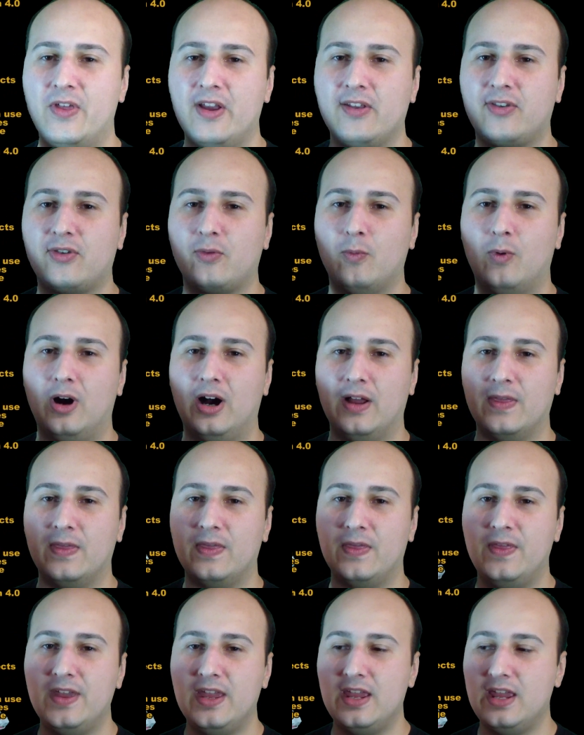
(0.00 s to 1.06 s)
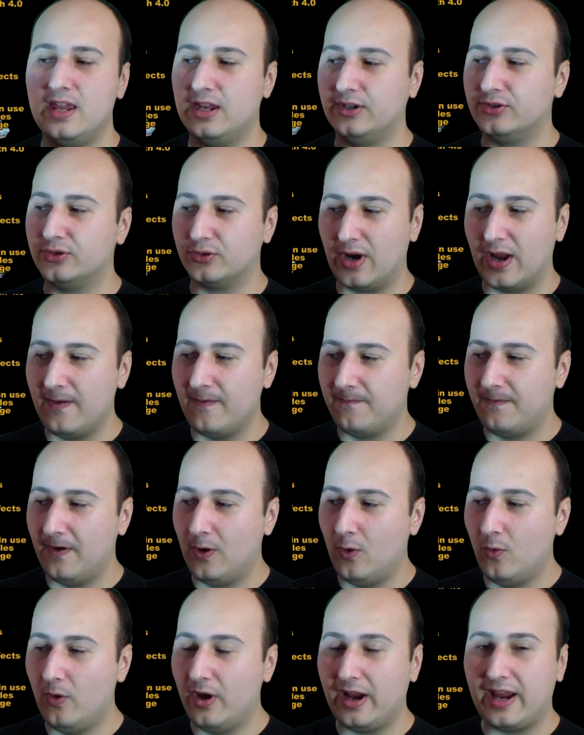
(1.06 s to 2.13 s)
This one, the
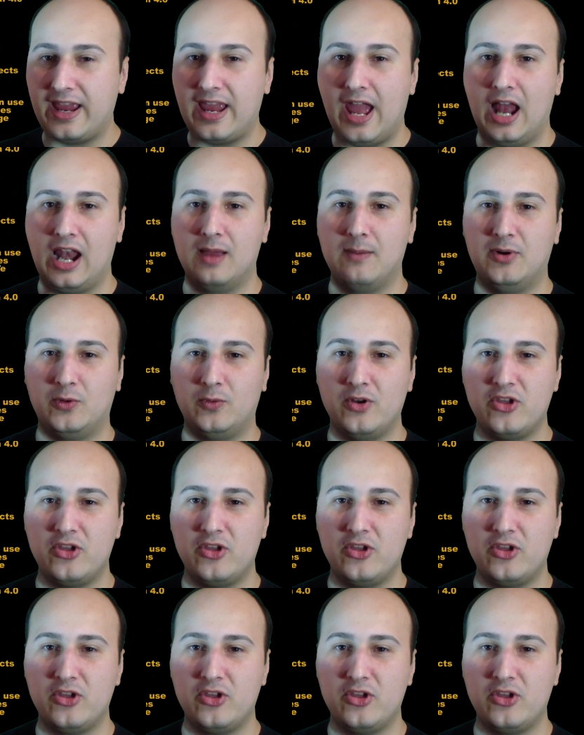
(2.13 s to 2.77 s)
Drevo Calibur,